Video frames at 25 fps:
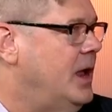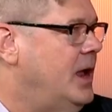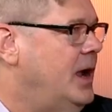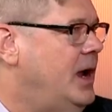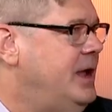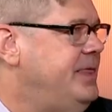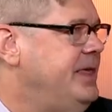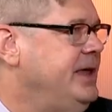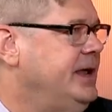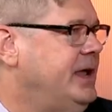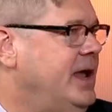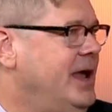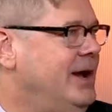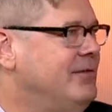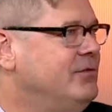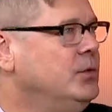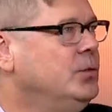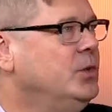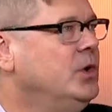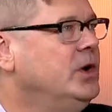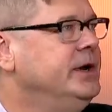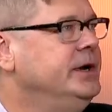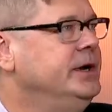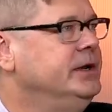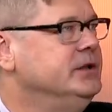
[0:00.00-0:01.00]
I think
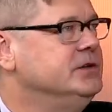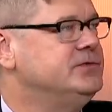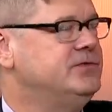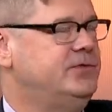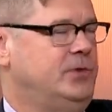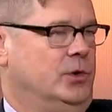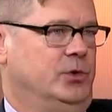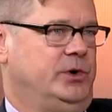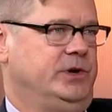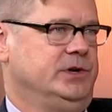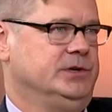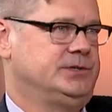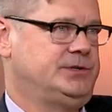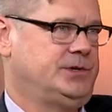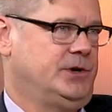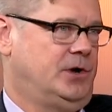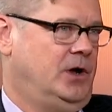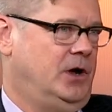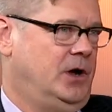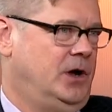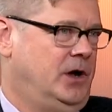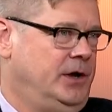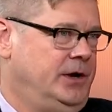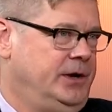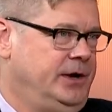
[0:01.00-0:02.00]
everyone is focused
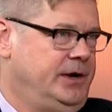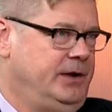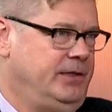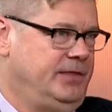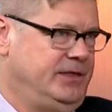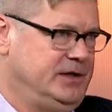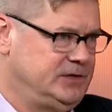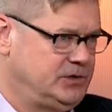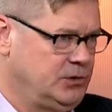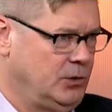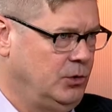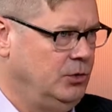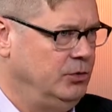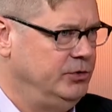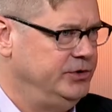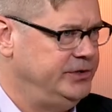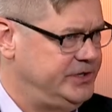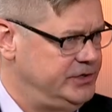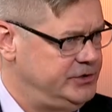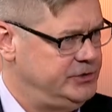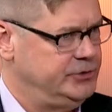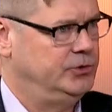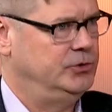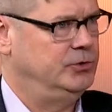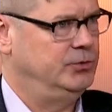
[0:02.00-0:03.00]
on this whole
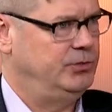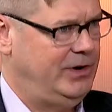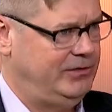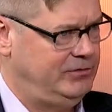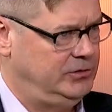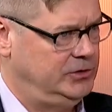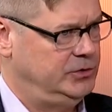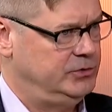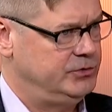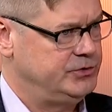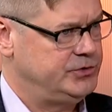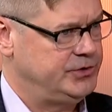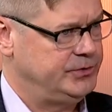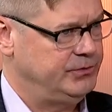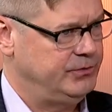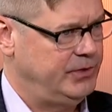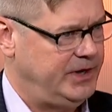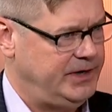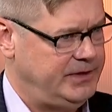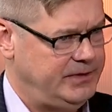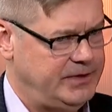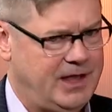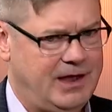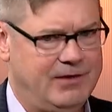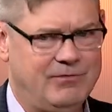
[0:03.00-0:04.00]
digital revolution,
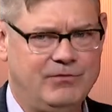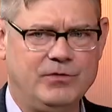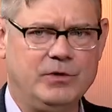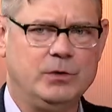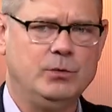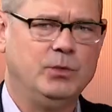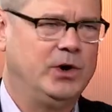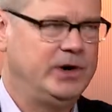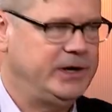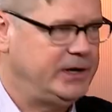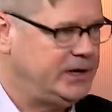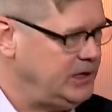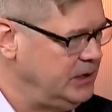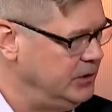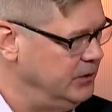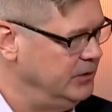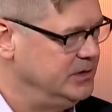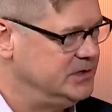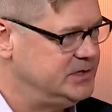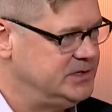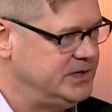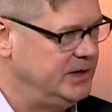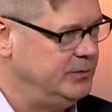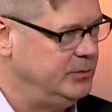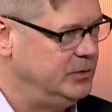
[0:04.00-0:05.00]
right? Everyone here
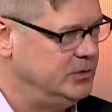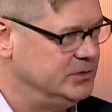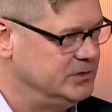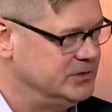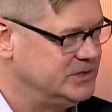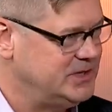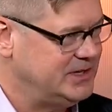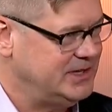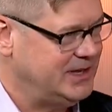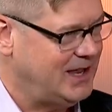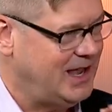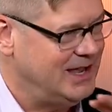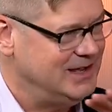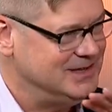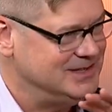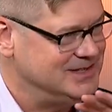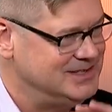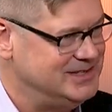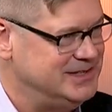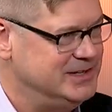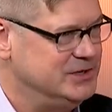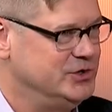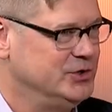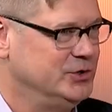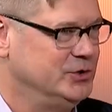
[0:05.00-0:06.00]
at Sibos has
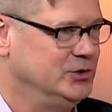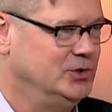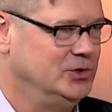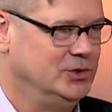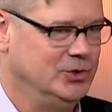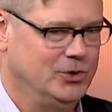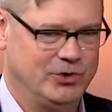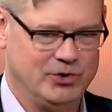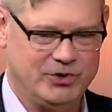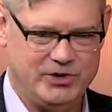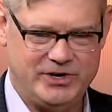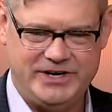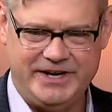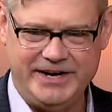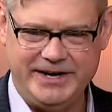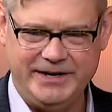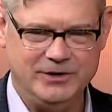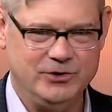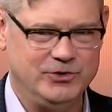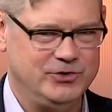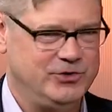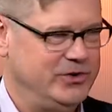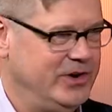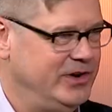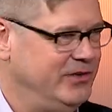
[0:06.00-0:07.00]
digital or
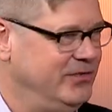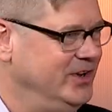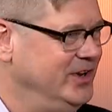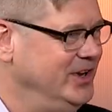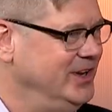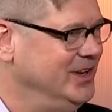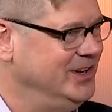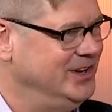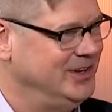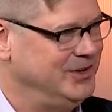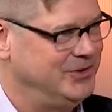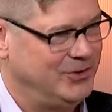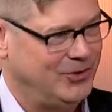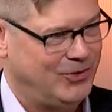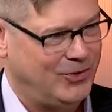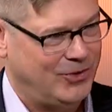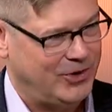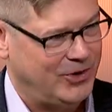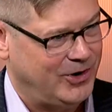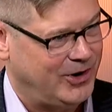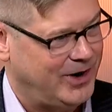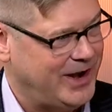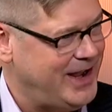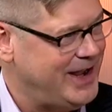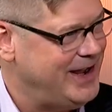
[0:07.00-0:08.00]
data-driven
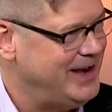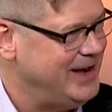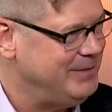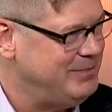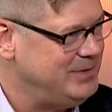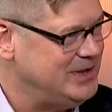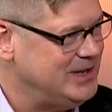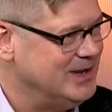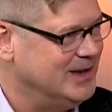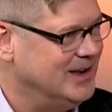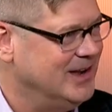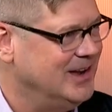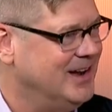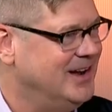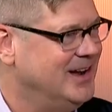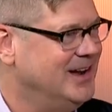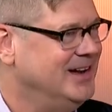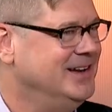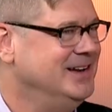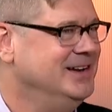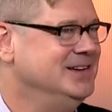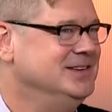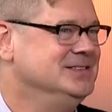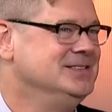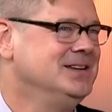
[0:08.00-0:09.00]
or
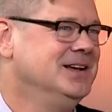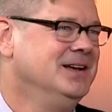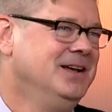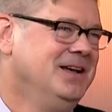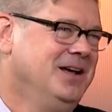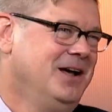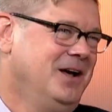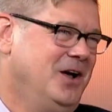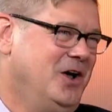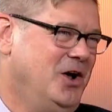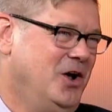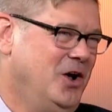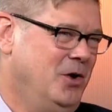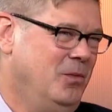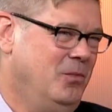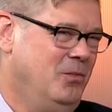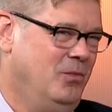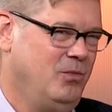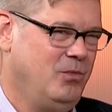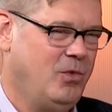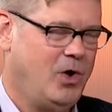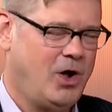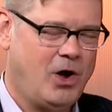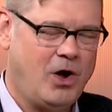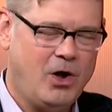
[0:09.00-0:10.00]
APIs,
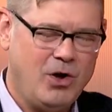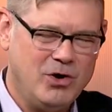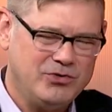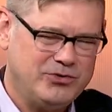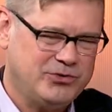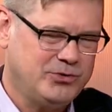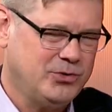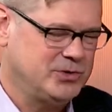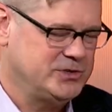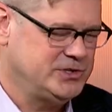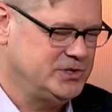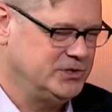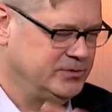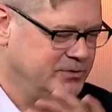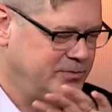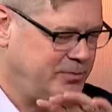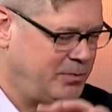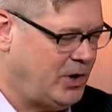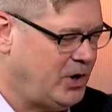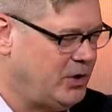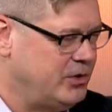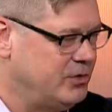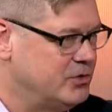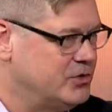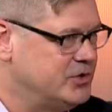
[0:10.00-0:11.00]
um, all sorts of
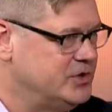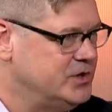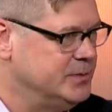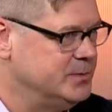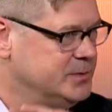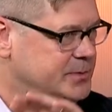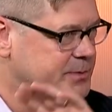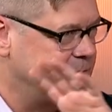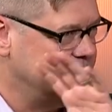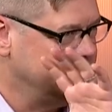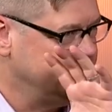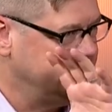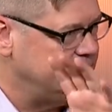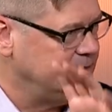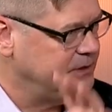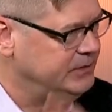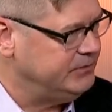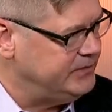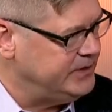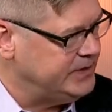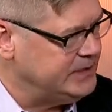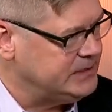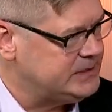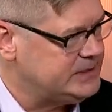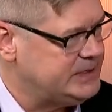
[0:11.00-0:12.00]
partnerships between
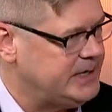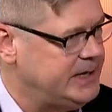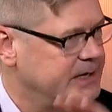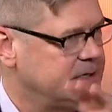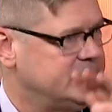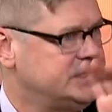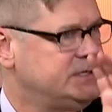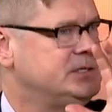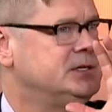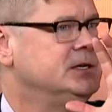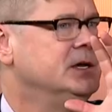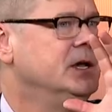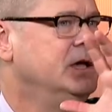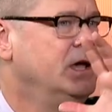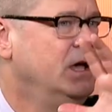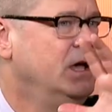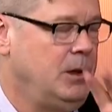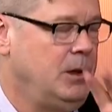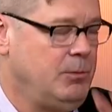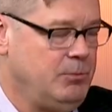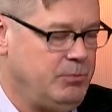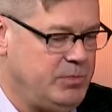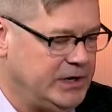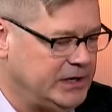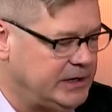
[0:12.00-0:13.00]
fintechs,
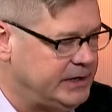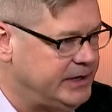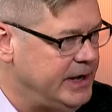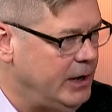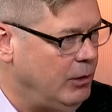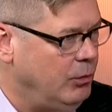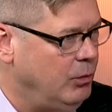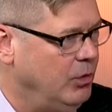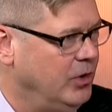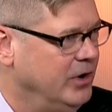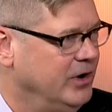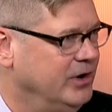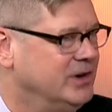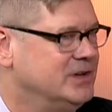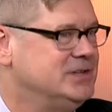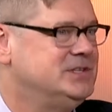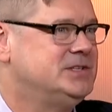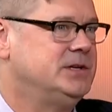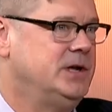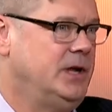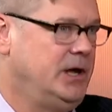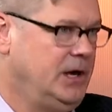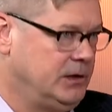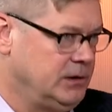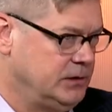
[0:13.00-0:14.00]
big
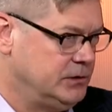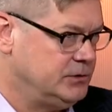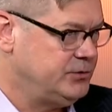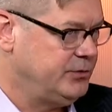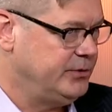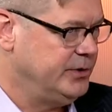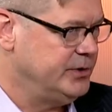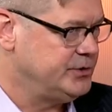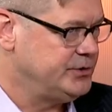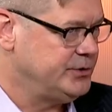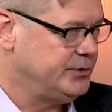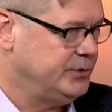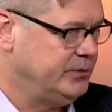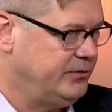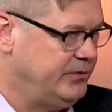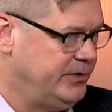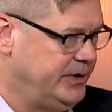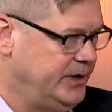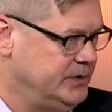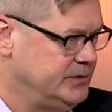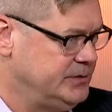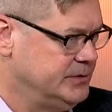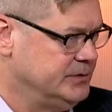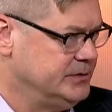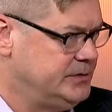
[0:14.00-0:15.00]
networks, and traditional
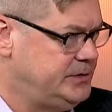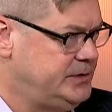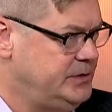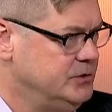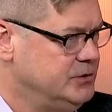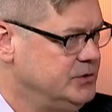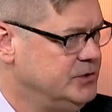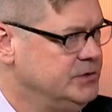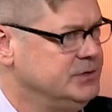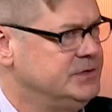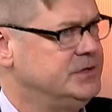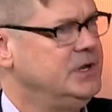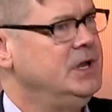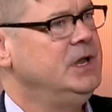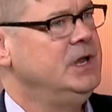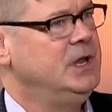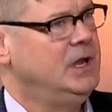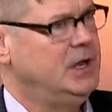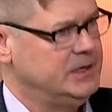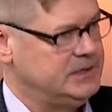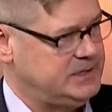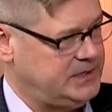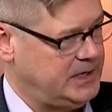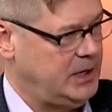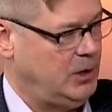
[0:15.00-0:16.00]
financial institutions
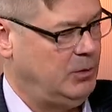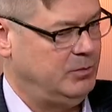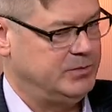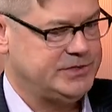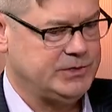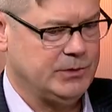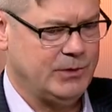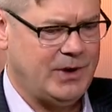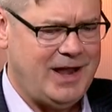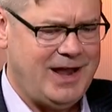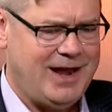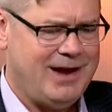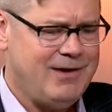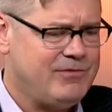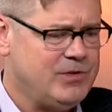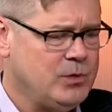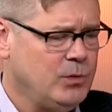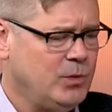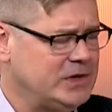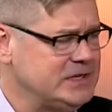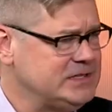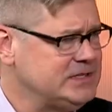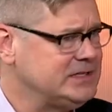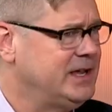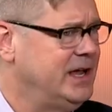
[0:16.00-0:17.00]
to help. So
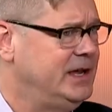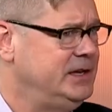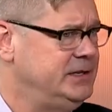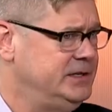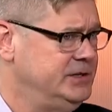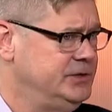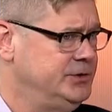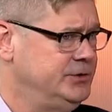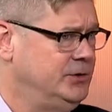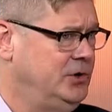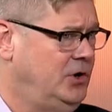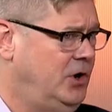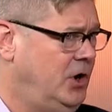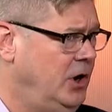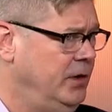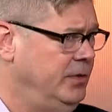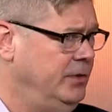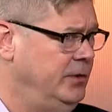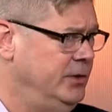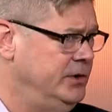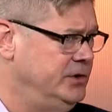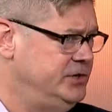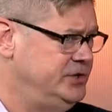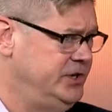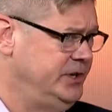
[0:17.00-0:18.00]
everyone's got digital on
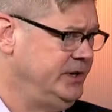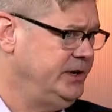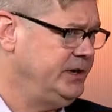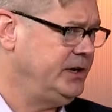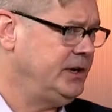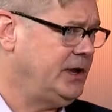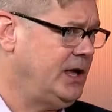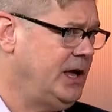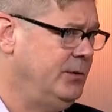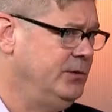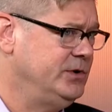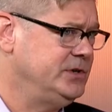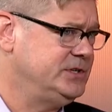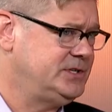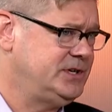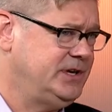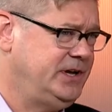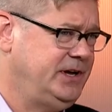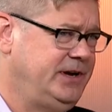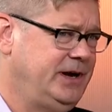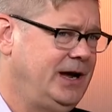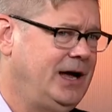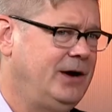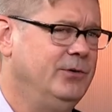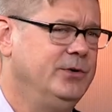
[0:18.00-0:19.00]
their agenda. I would
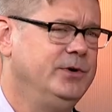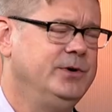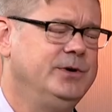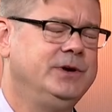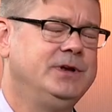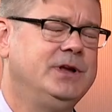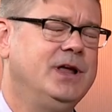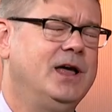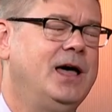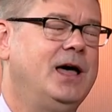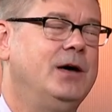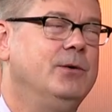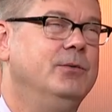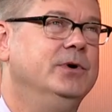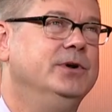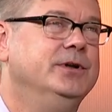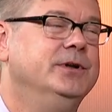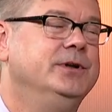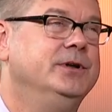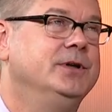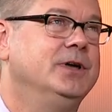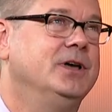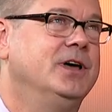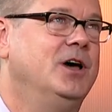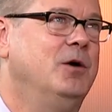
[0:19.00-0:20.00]
say, I would, I
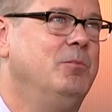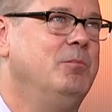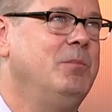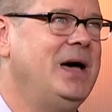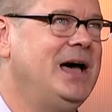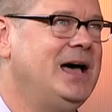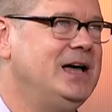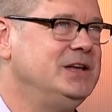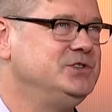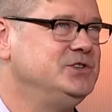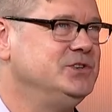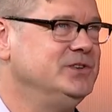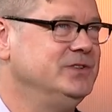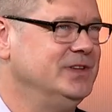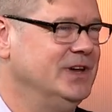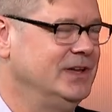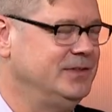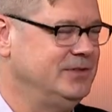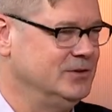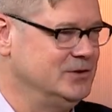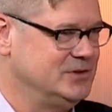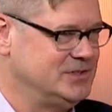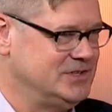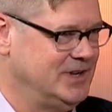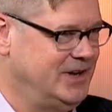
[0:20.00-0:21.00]
would imagine that
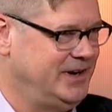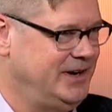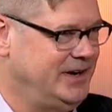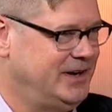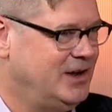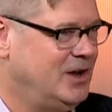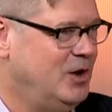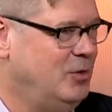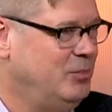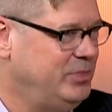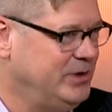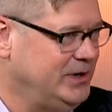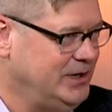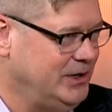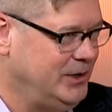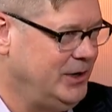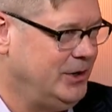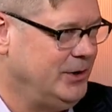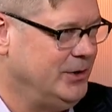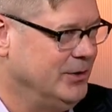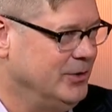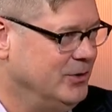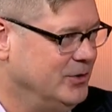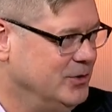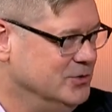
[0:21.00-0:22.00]
there's not a company
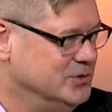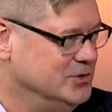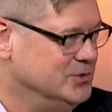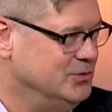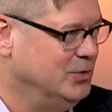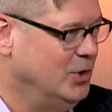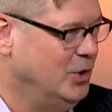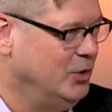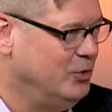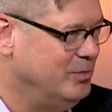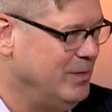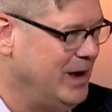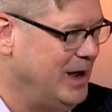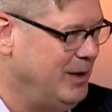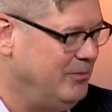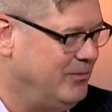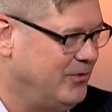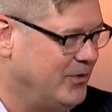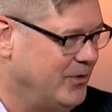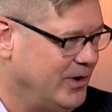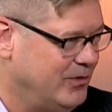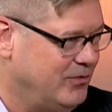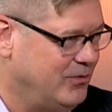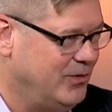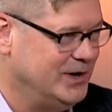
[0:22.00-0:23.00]
here whose roadmap
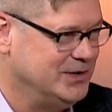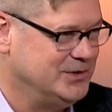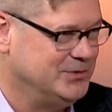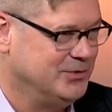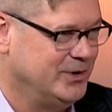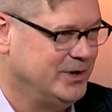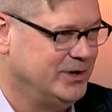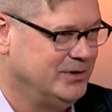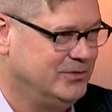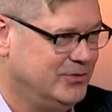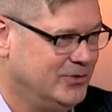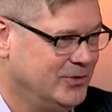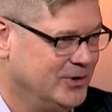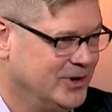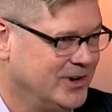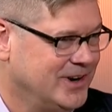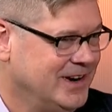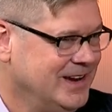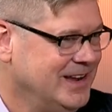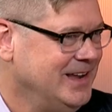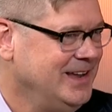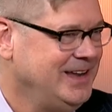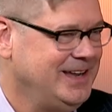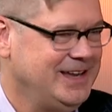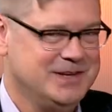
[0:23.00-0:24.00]
for FY24
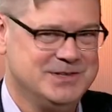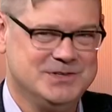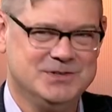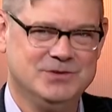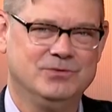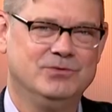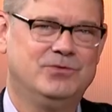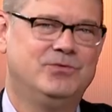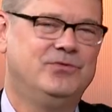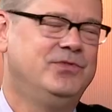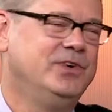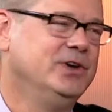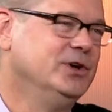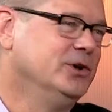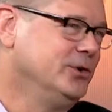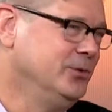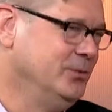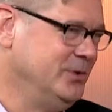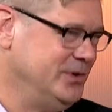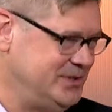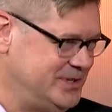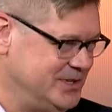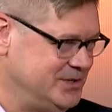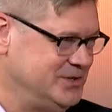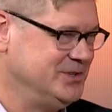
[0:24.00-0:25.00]
isn't filled
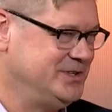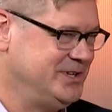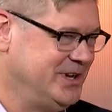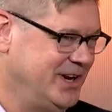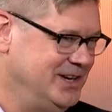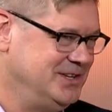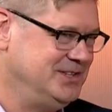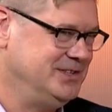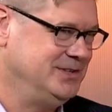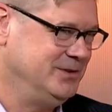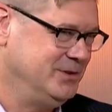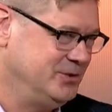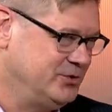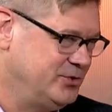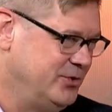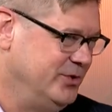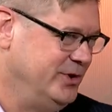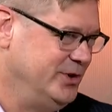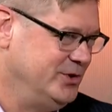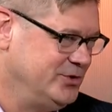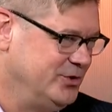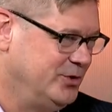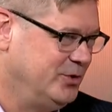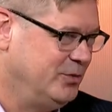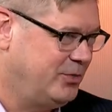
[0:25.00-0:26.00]
with digitizing their
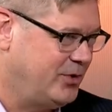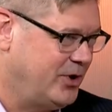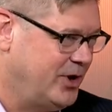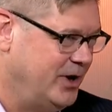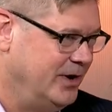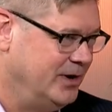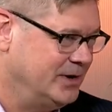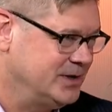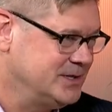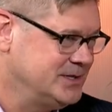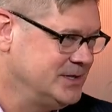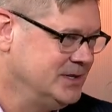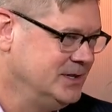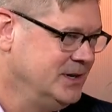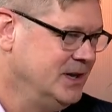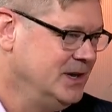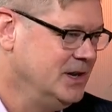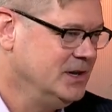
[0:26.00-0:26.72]
traditional products.